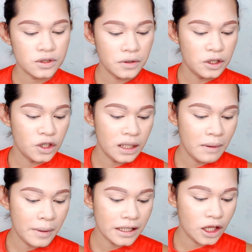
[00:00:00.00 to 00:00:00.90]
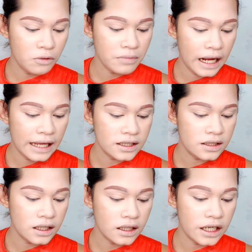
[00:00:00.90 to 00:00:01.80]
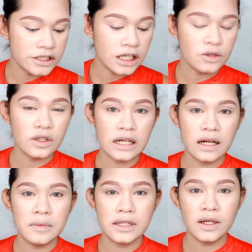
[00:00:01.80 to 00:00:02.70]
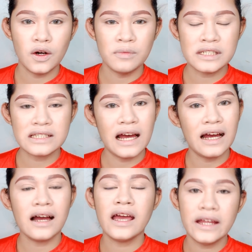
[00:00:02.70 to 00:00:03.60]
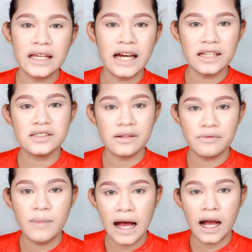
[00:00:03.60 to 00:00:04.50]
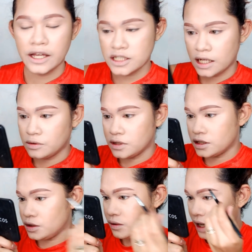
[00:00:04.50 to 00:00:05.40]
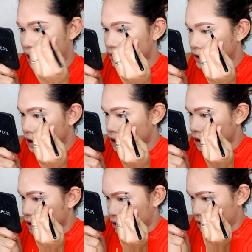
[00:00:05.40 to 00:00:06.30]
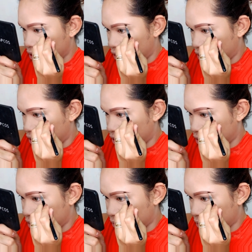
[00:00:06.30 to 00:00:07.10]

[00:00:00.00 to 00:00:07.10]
So, hindi ko na ipapakita yung brand ng eyeshadow na gagamitin ko. Basta, any kinds of black eyeshadow that you have. And,